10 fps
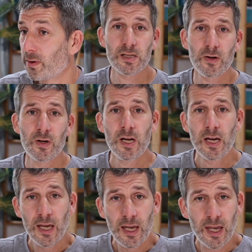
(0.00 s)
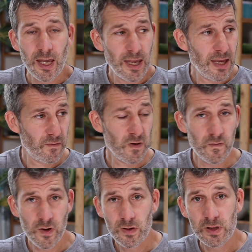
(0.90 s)
So if
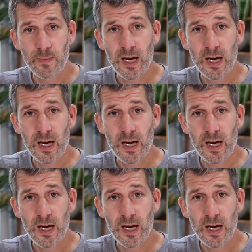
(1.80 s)
you've used the